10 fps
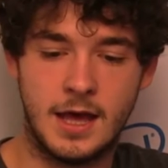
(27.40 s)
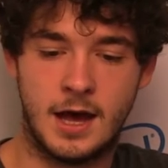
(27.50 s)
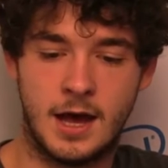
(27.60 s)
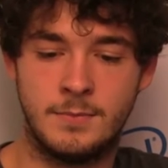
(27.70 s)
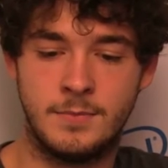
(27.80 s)

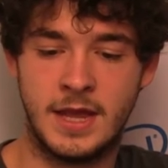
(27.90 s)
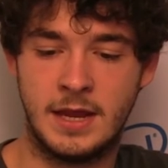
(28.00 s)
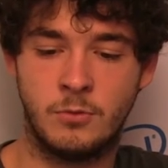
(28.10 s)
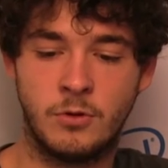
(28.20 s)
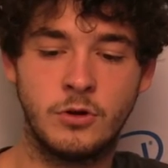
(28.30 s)
Um,
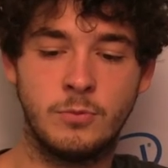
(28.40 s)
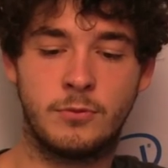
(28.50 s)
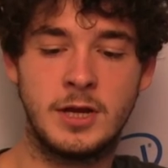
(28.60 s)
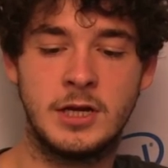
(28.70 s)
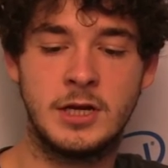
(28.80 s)
and we're going to
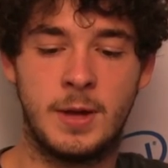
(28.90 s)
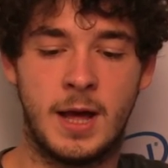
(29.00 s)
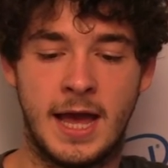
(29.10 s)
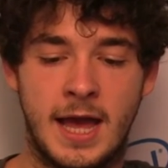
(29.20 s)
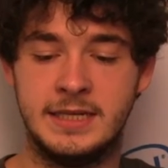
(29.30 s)
break up
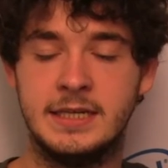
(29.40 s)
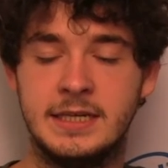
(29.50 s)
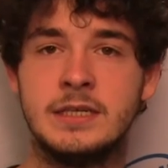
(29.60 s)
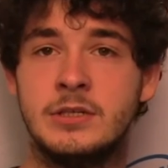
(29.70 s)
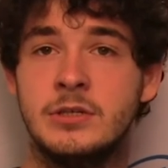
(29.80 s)

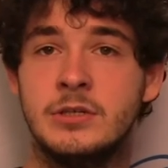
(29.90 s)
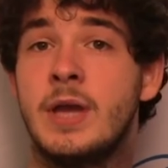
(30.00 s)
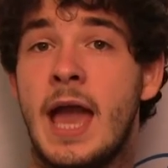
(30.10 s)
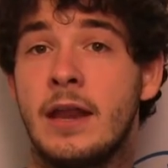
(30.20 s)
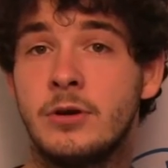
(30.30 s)
ideas into two
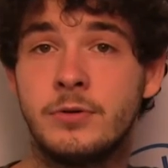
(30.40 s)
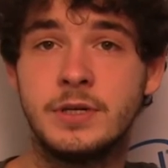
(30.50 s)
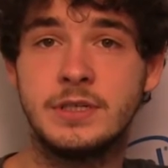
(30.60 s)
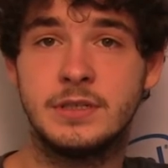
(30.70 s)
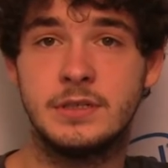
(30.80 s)

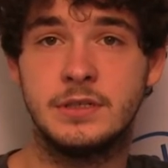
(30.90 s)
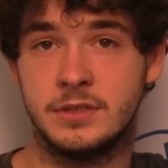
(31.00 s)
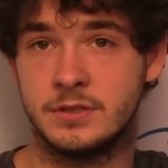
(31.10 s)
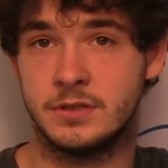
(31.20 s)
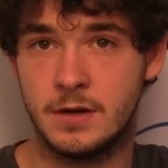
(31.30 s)
categories
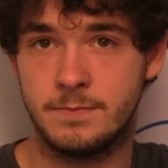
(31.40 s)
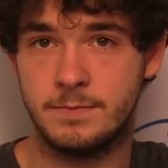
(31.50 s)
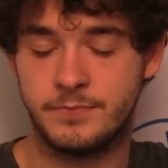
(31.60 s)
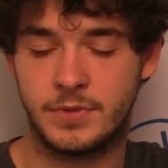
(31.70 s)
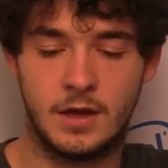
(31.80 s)
to start.
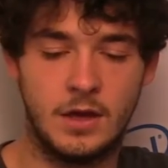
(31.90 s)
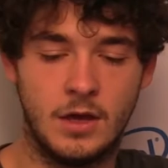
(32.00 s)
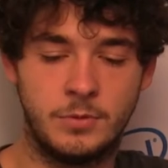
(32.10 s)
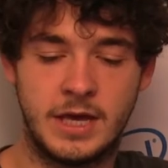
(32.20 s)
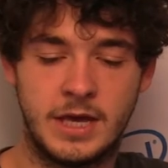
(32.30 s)

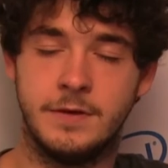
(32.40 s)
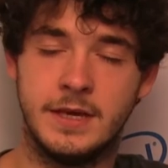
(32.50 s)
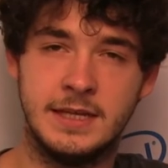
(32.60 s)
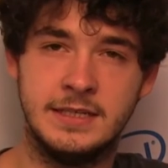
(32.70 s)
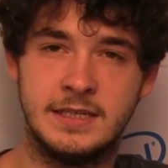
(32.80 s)
We have
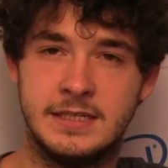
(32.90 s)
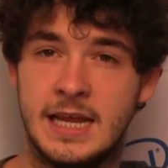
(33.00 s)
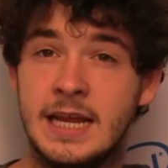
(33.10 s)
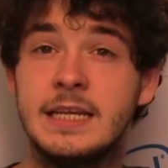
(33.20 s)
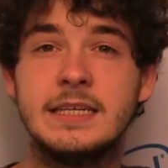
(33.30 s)

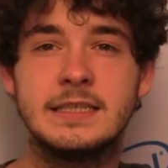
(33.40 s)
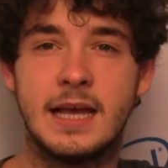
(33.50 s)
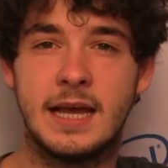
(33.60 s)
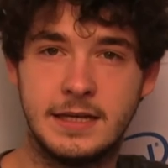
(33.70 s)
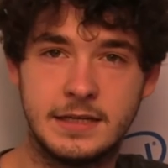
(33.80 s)
instantaneous
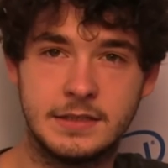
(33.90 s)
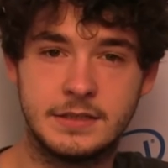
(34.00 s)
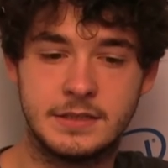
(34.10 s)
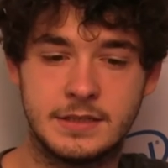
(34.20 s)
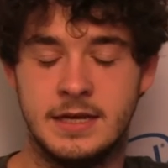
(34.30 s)
ideas,
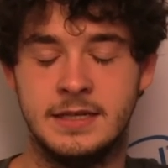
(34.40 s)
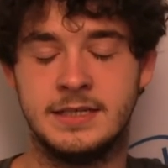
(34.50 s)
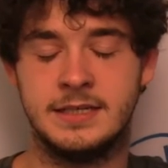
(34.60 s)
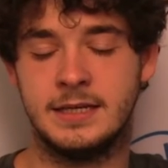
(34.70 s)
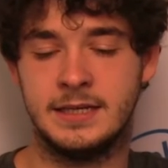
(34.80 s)
and
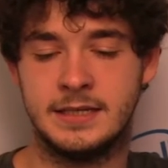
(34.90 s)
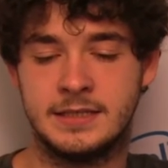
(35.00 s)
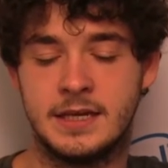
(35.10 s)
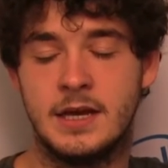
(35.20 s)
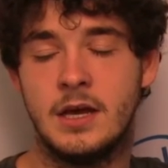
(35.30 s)
these
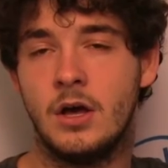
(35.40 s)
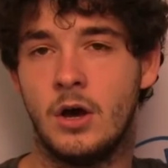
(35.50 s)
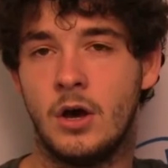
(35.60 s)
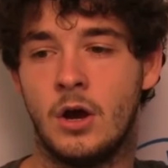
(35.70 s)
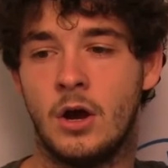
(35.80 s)
ideas
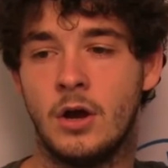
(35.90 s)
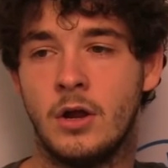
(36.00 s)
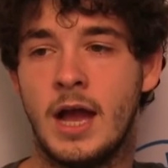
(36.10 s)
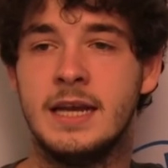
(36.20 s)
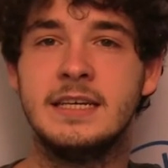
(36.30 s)

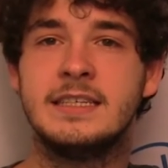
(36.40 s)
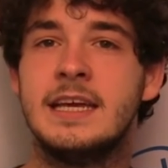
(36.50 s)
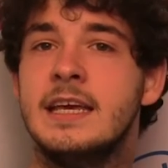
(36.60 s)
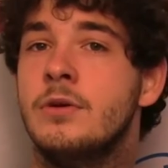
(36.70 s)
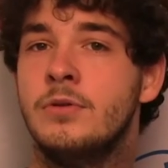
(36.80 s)
are ideas that
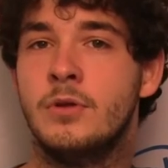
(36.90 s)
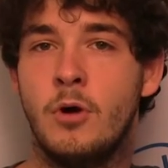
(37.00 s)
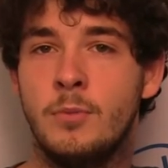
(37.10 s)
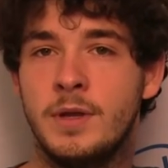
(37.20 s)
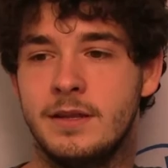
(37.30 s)
hit you in the
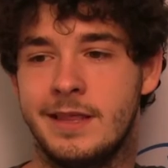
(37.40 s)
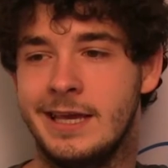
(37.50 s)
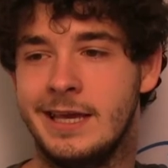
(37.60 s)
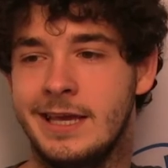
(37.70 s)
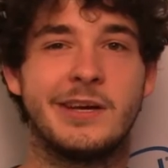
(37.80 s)
moment. They
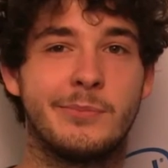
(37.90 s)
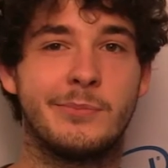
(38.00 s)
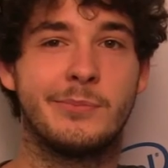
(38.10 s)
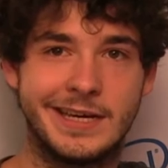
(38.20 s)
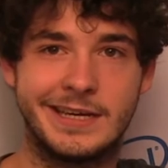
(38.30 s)
hit you like a
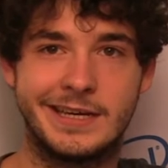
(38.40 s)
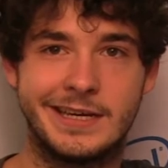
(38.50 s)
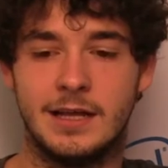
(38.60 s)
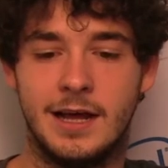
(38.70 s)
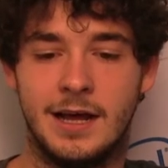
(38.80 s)
brick.
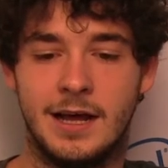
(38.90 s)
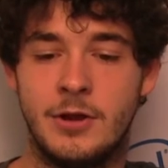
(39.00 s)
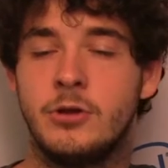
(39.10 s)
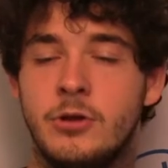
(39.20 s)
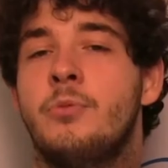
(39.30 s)
Uh,
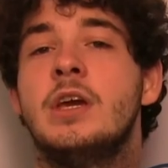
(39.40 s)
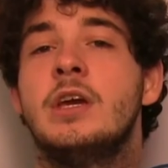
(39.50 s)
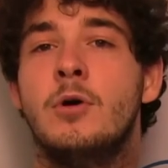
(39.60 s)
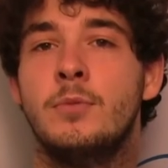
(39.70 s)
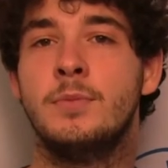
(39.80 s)
they're
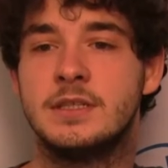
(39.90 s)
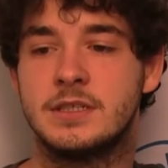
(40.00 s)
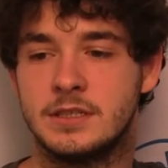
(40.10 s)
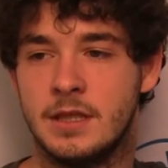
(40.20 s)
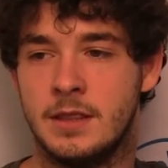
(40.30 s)
eureka moments.
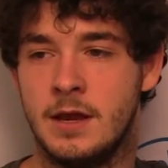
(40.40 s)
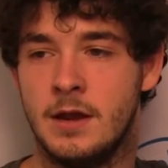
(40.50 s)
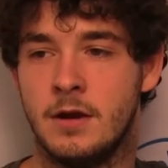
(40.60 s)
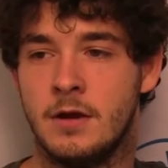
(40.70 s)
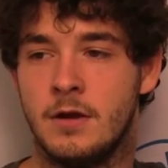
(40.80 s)

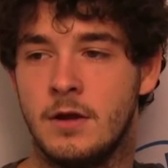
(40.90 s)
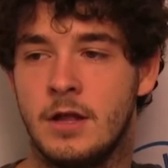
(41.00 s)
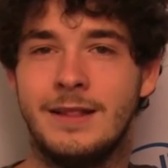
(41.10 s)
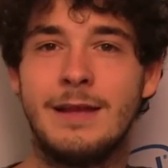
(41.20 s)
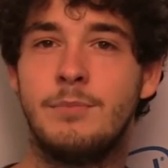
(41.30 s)
They're
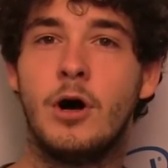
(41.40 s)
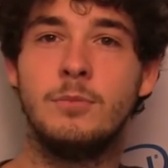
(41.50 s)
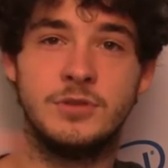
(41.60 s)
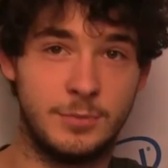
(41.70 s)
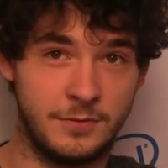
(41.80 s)
light
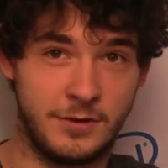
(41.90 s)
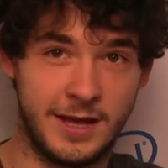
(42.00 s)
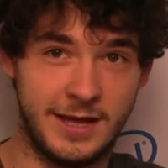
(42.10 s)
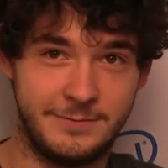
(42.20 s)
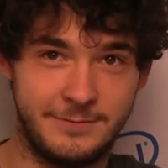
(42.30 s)
bulbs above your
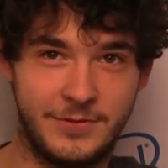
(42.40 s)
head,